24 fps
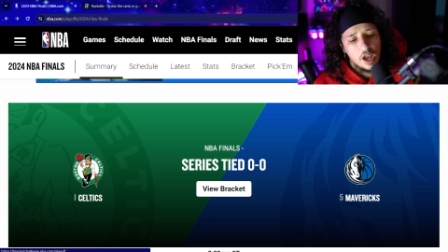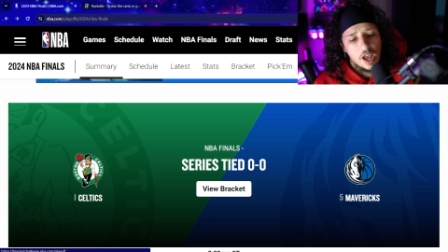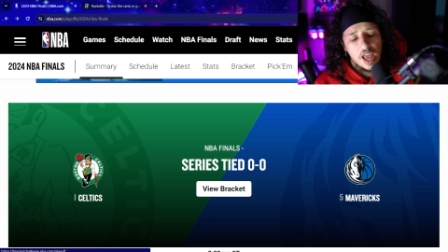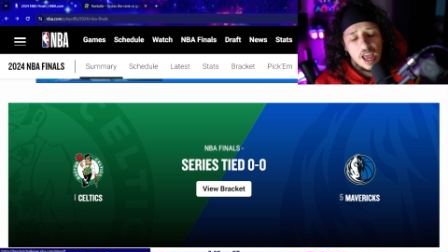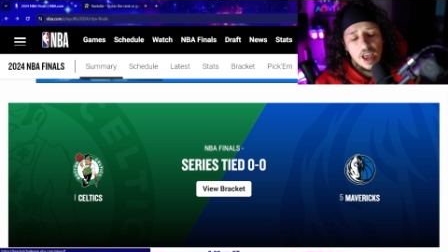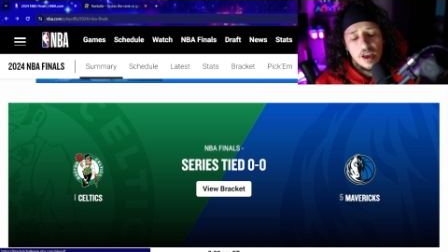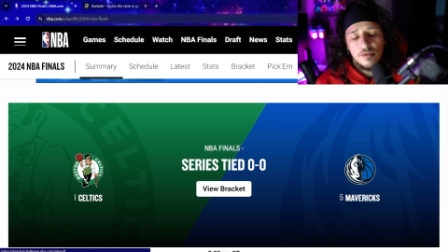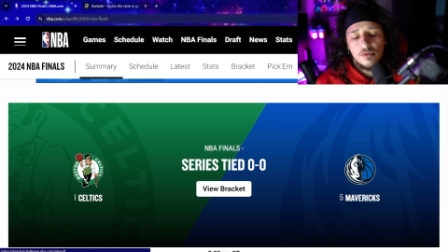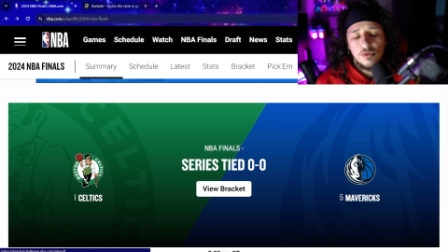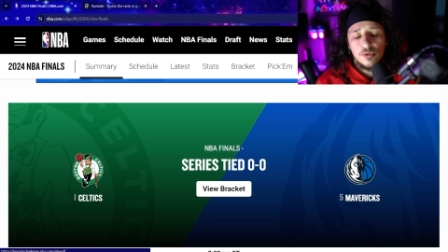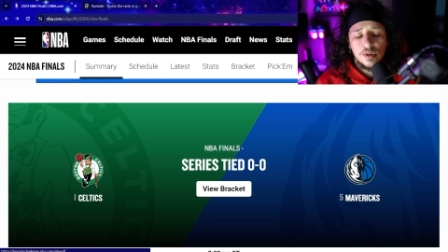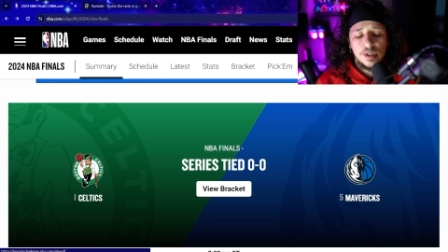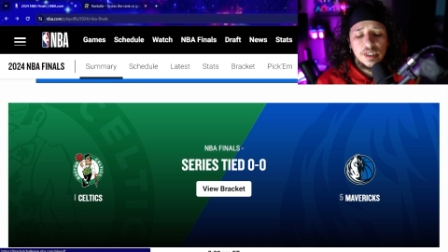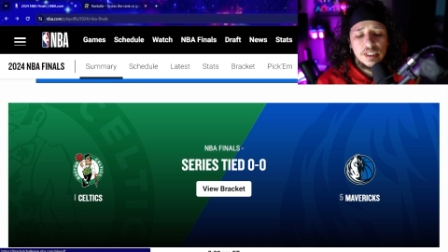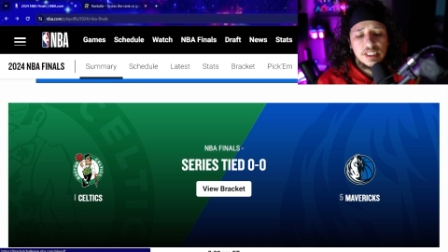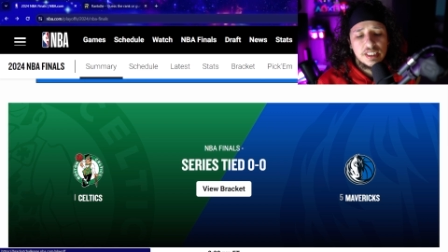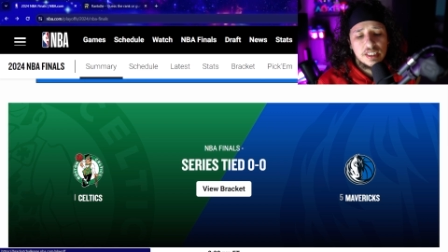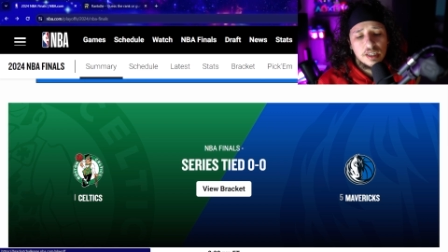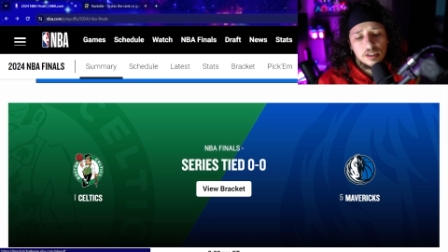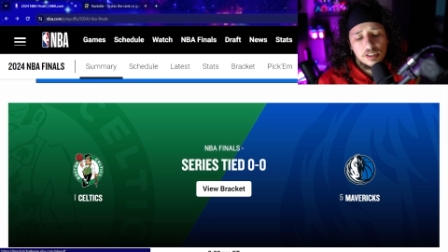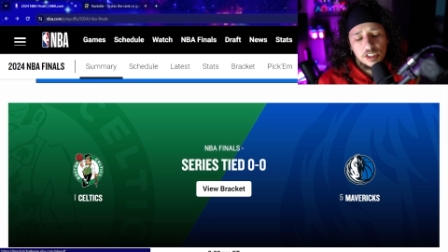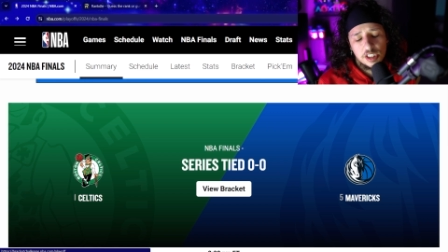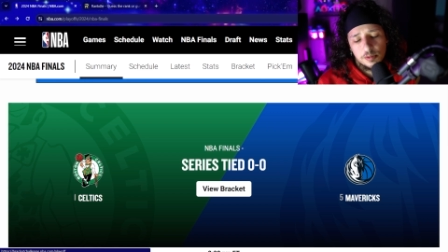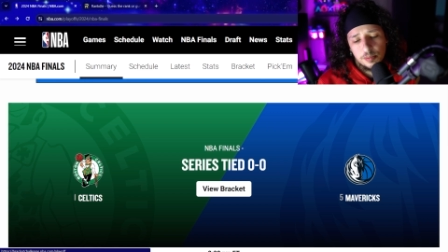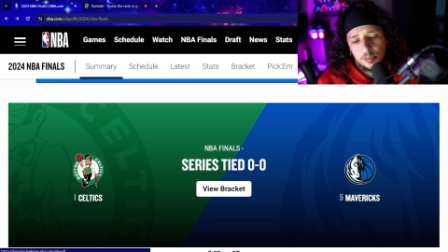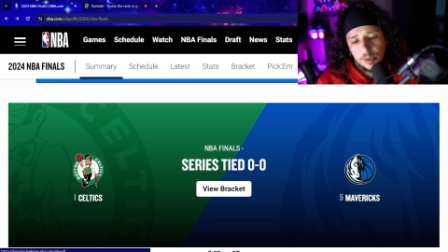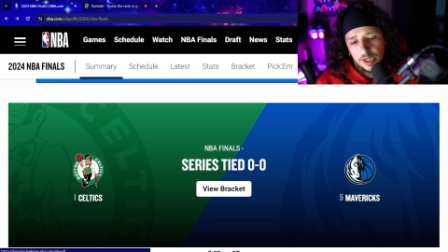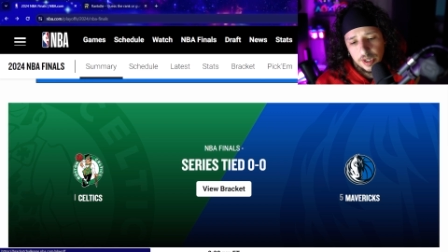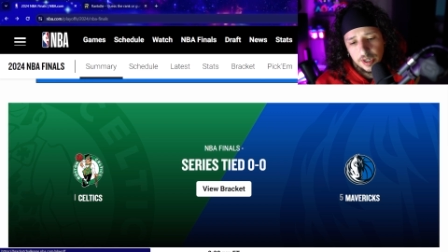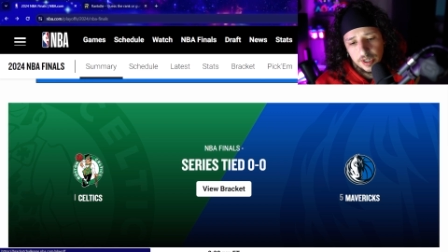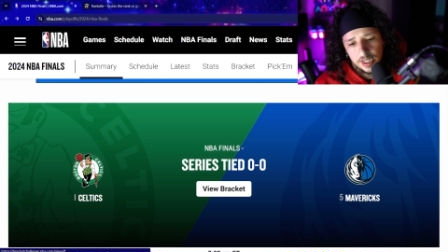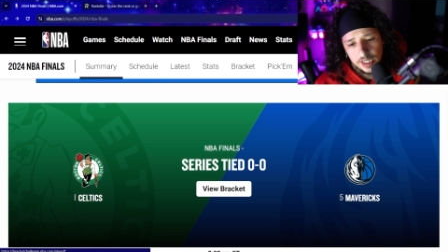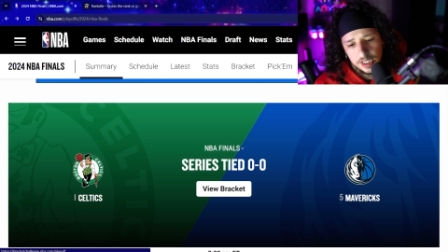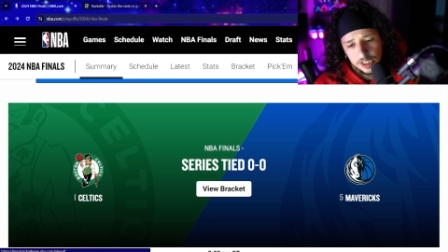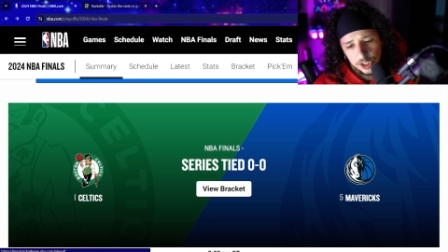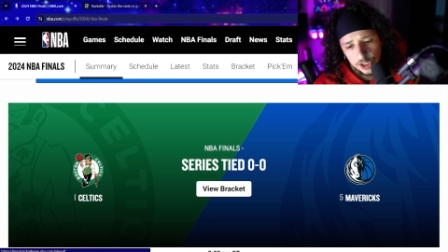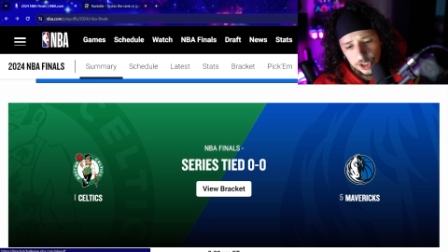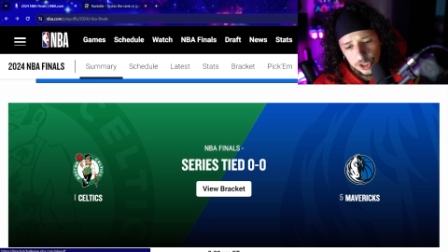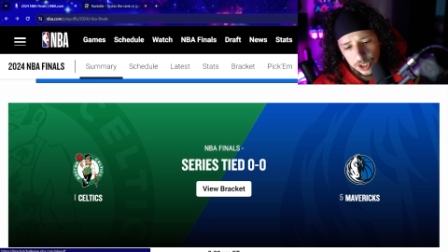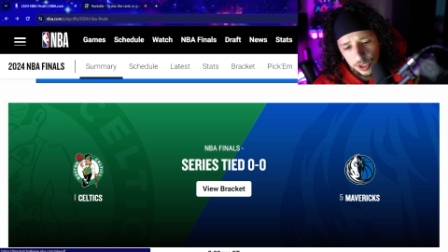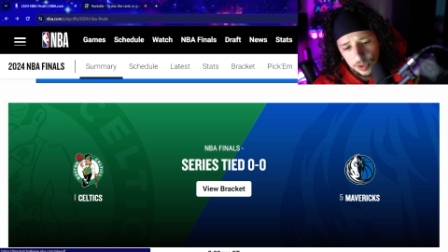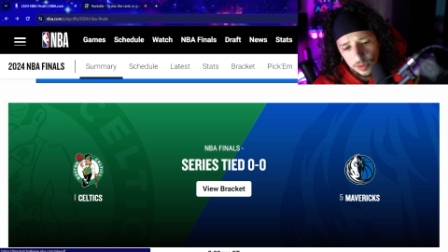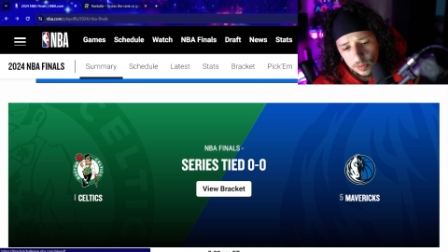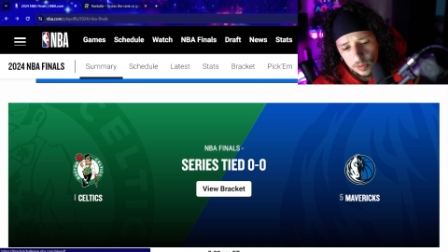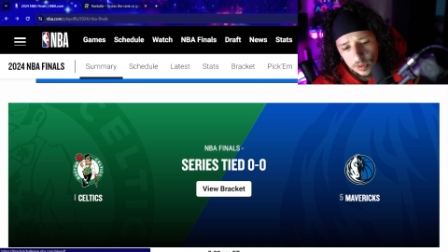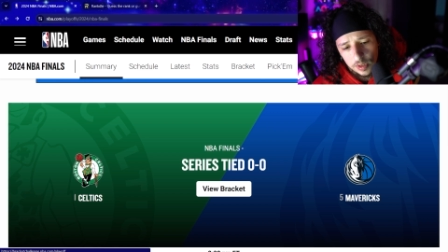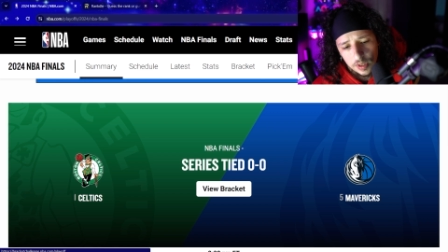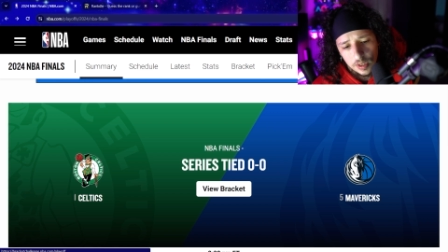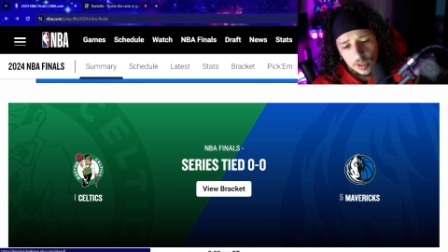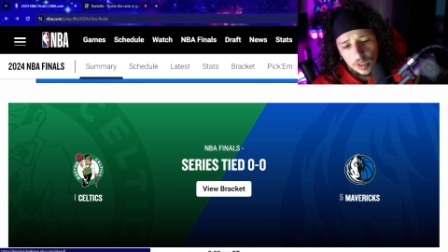every Celtic player can shoot.